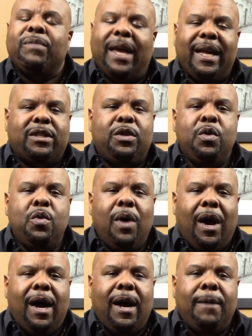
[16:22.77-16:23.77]
And
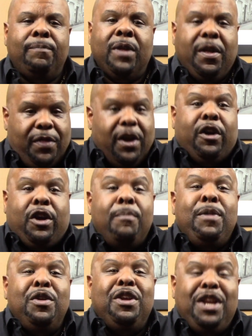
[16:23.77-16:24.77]
to their
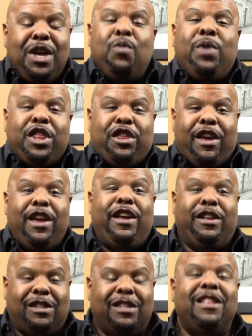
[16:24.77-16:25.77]
community, which
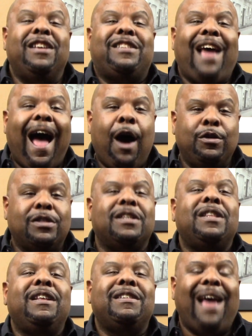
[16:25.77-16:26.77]
is this house
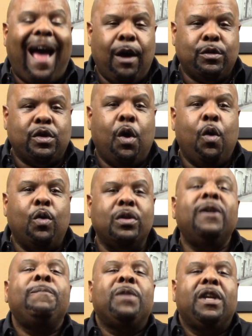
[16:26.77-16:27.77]
and this
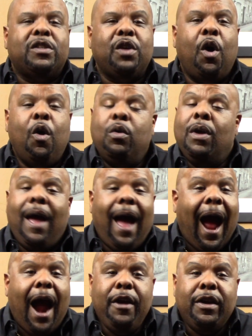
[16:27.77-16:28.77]
household. So
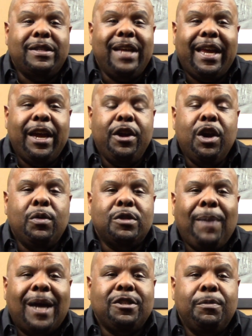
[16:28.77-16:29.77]
how are you going to take care of your
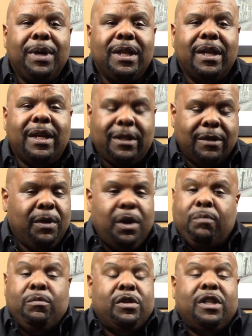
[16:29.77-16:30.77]
responsibilities?
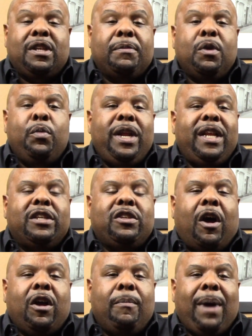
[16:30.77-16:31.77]
Just something we need to
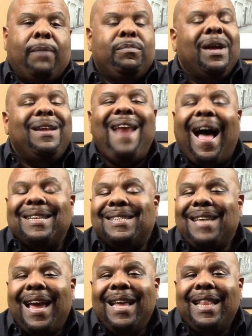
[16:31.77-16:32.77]
talk about. Not
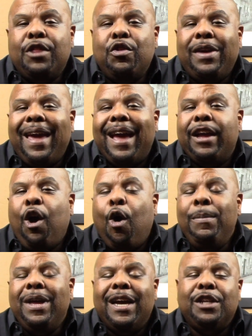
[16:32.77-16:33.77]
saying that you can't go
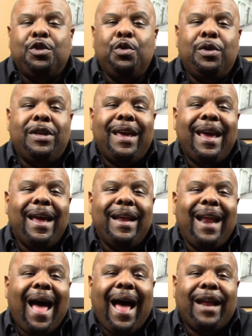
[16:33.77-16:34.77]
because you
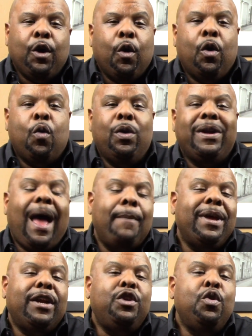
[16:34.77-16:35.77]
cannot or will not
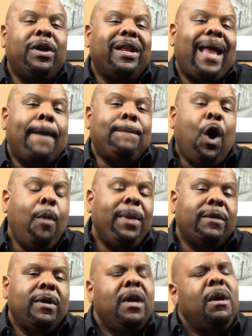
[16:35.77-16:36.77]
be able to do it in that
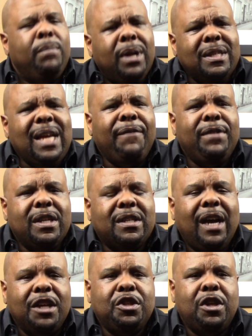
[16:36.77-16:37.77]
moment, but let's have a
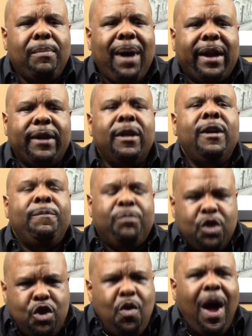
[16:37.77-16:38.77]
discussion about it.
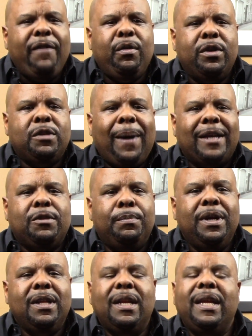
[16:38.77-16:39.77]
You have a
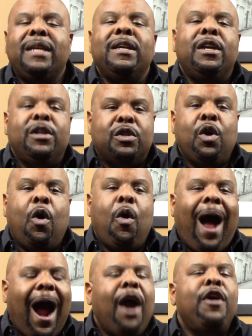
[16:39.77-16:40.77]
responsibility, so
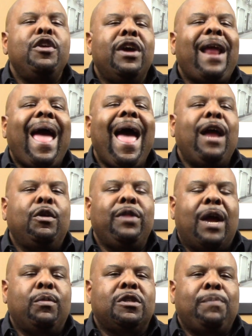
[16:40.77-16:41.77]
how are you going to handle
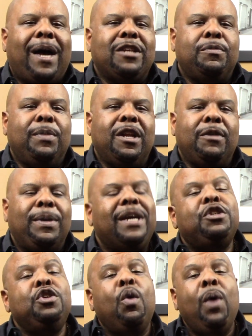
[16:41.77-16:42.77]
that responsibility?
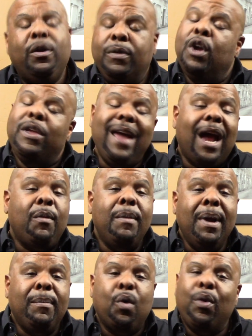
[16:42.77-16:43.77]
Because you know what? You got to
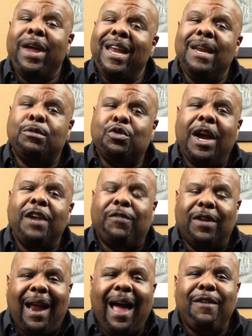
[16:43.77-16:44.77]
remember, we're getting them trained
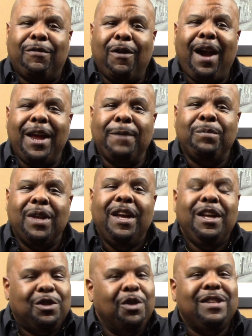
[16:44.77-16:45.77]
for life, right?
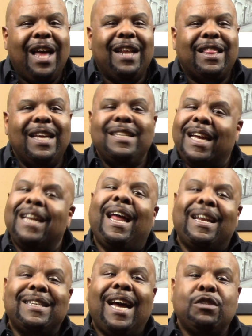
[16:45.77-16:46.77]
So there's a lot of things, like a
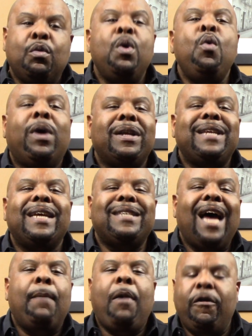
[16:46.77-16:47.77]
lot of times when we want to take
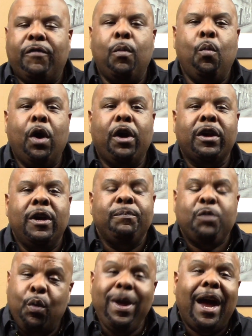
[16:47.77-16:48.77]
time off from work,
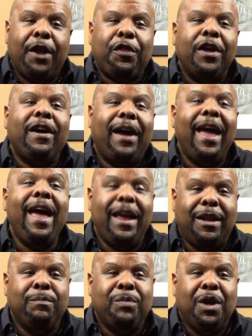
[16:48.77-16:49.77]
we got to think
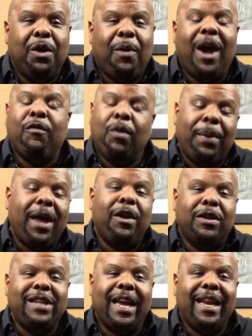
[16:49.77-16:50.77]
ahead, right? If we're planning
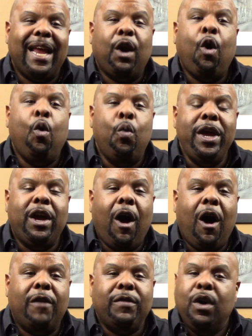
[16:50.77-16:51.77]
on taking that whole week
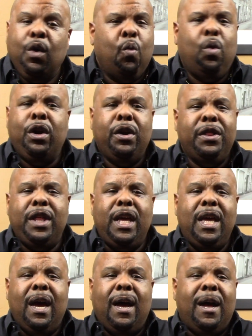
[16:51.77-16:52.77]
off, what are
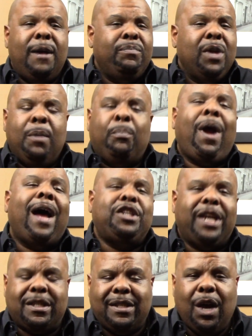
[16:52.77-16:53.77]
the
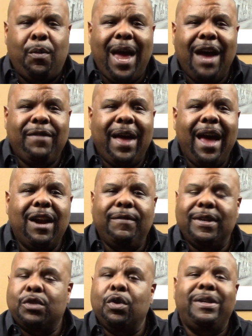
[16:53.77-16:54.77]
projects that we have ahead of
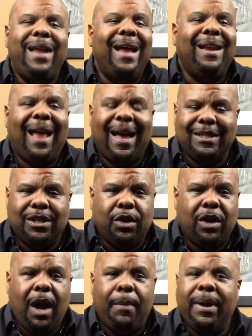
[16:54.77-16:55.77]
us, or deadlines that
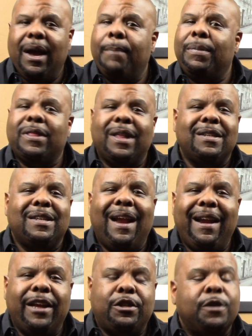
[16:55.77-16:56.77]
are coming up and things of
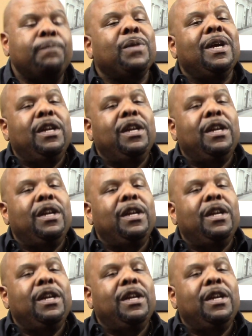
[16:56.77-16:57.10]
that nature?